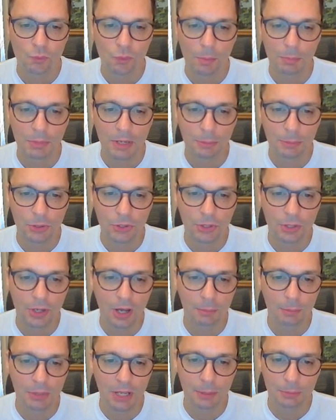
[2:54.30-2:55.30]

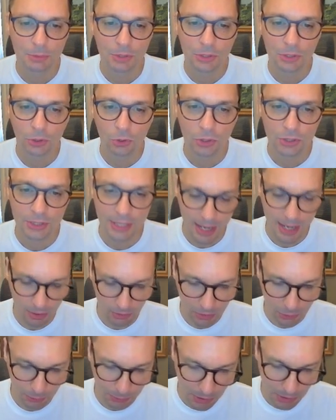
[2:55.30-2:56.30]
I'm tempted to look down.
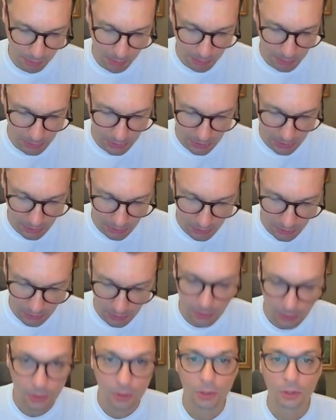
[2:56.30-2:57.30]
It's probably
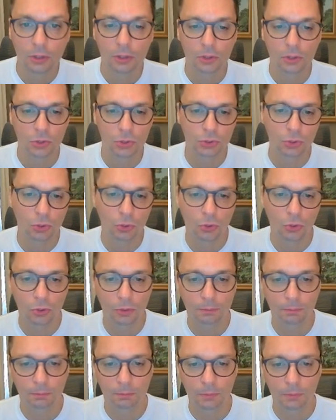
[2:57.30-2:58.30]
control.
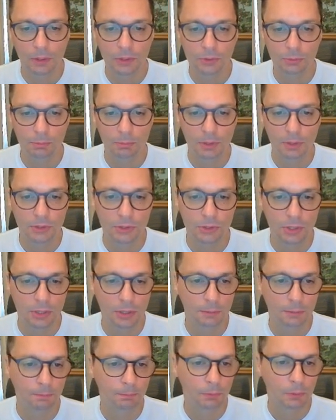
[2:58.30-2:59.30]
Let's see.